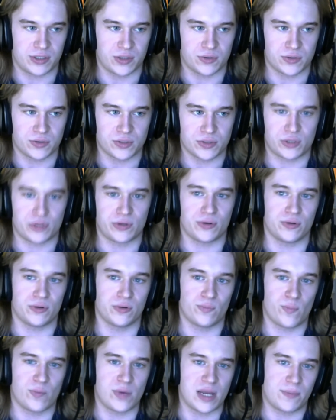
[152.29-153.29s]
use
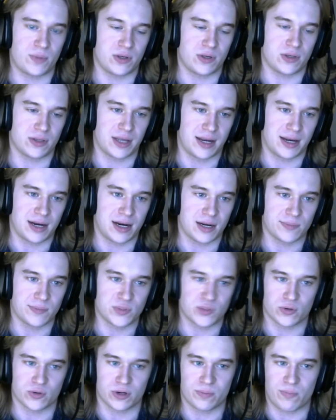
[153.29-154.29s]
to manipulate and
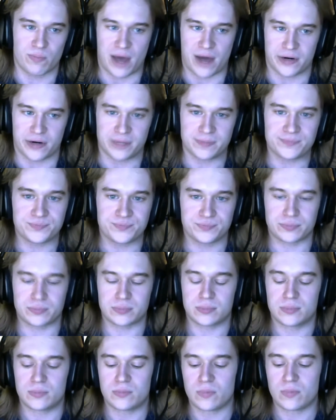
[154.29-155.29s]
absorb matter.
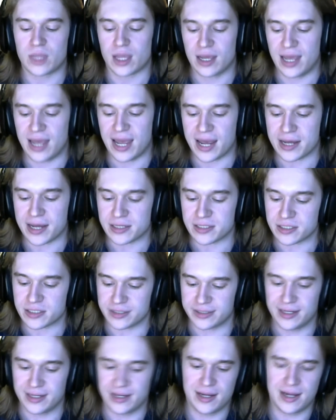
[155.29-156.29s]

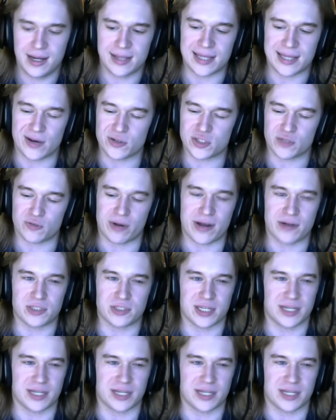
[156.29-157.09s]
And that was around